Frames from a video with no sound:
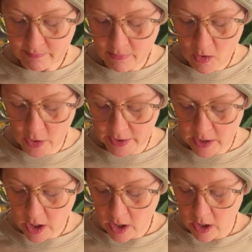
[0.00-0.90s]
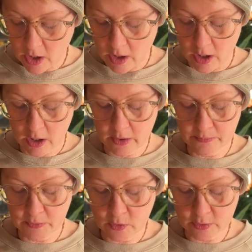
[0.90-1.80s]
All right.
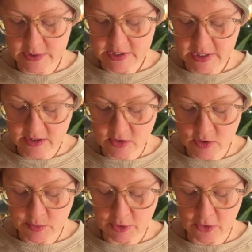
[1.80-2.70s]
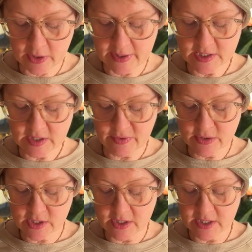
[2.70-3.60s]
Your instinctive spirit has
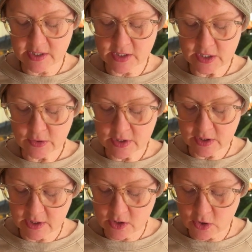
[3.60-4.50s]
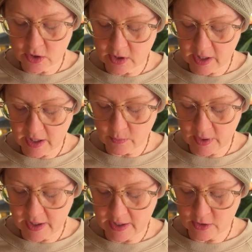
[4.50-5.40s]
felt it necessary to lead you to the
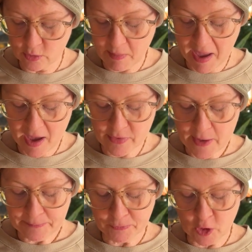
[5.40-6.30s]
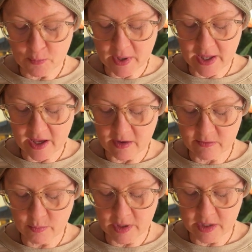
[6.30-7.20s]
gateway in a new path. You may
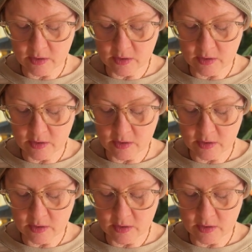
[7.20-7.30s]
have been